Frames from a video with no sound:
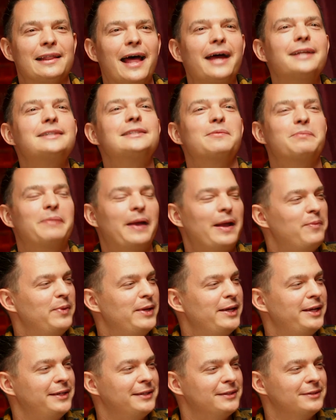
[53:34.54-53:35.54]
lots of
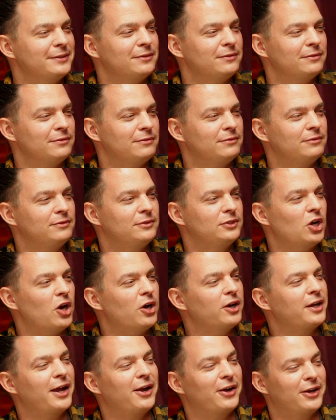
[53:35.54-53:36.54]
baby
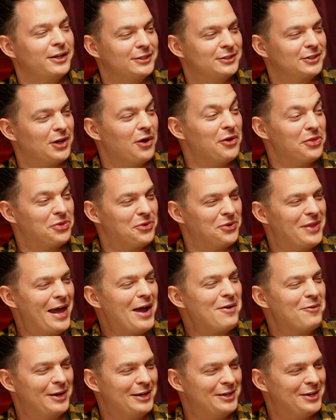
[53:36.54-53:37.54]
Targaryens going through
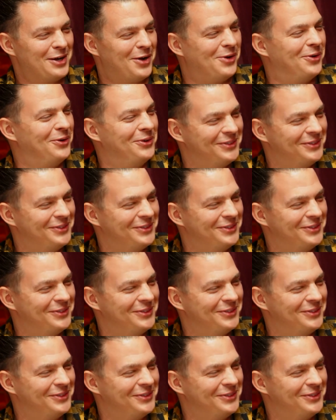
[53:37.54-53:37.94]
that window.